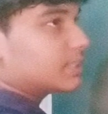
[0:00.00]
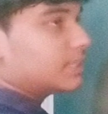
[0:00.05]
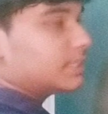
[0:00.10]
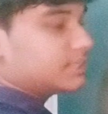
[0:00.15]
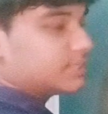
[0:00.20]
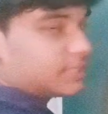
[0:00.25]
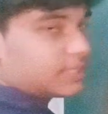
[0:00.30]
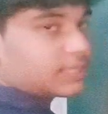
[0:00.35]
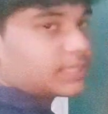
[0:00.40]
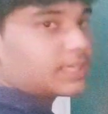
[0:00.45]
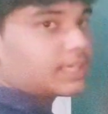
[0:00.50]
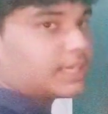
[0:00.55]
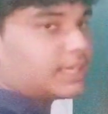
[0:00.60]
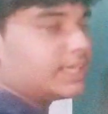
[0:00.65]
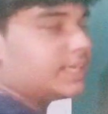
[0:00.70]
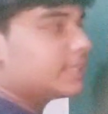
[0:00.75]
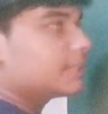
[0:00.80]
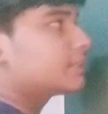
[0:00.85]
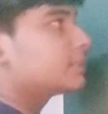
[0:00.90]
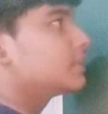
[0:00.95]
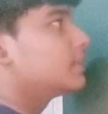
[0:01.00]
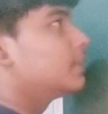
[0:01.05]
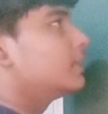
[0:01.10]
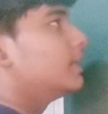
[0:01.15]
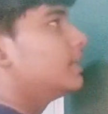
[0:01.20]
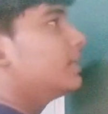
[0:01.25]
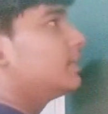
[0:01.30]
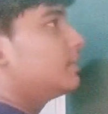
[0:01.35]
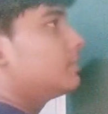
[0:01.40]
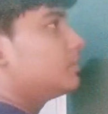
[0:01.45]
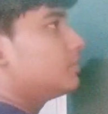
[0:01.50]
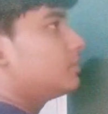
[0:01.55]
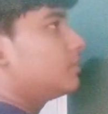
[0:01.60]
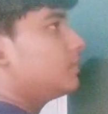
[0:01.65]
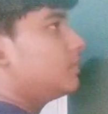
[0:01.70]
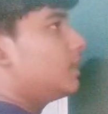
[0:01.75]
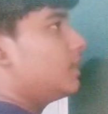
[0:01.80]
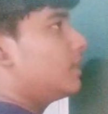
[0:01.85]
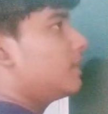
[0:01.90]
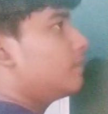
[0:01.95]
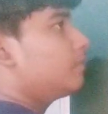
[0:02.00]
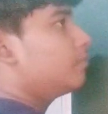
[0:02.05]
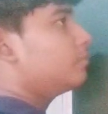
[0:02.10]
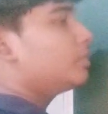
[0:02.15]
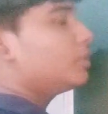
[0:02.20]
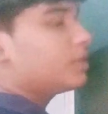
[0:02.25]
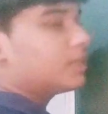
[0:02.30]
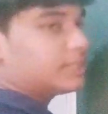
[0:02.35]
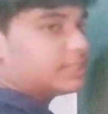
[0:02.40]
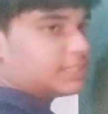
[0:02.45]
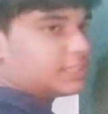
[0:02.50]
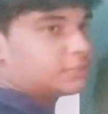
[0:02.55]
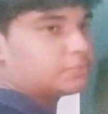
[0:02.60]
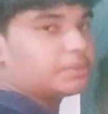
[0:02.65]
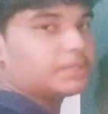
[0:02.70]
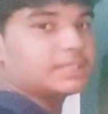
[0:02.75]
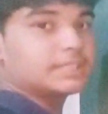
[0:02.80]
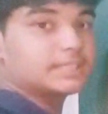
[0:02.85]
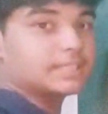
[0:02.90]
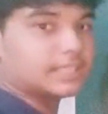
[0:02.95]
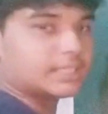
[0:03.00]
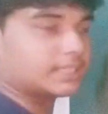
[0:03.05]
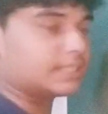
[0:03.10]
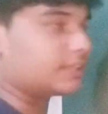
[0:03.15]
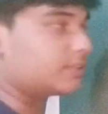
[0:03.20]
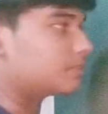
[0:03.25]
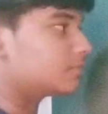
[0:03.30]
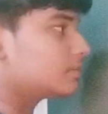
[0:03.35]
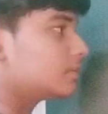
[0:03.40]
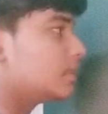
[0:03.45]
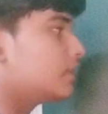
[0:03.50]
isn't correct, it just prints nothing.